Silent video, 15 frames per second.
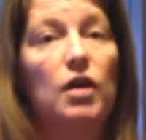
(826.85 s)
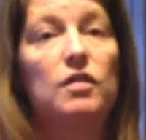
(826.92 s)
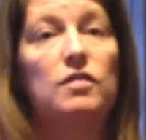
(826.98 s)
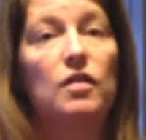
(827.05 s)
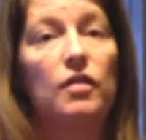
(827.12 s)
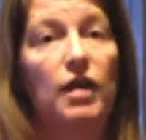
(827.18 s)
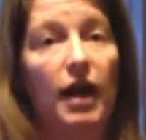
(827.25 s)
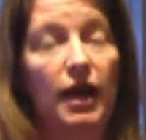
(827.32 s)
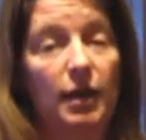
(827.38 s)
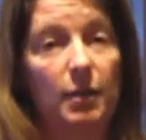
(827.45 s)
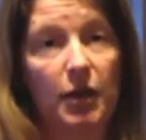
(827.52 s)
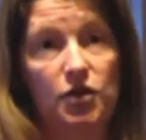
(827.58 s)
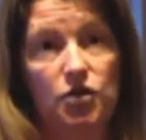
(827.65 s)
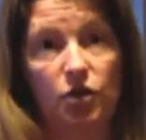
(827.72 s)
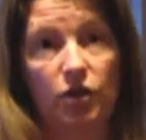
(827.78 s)
so that I can
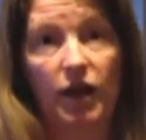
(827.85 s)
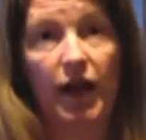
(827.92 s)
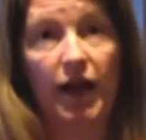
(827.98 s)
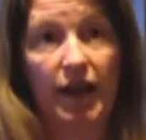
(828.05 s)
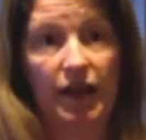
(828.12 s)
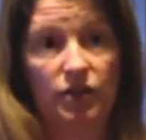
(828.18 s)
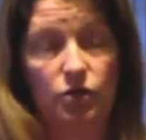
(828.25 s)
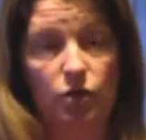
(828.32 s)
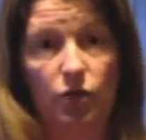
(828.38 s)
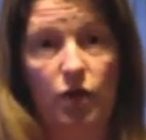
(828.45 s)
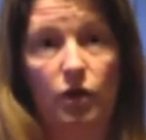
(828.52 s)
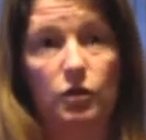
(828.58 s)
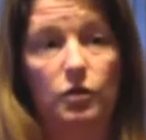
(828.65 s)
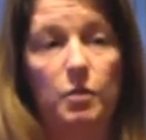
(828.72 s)
make sure that I answer those.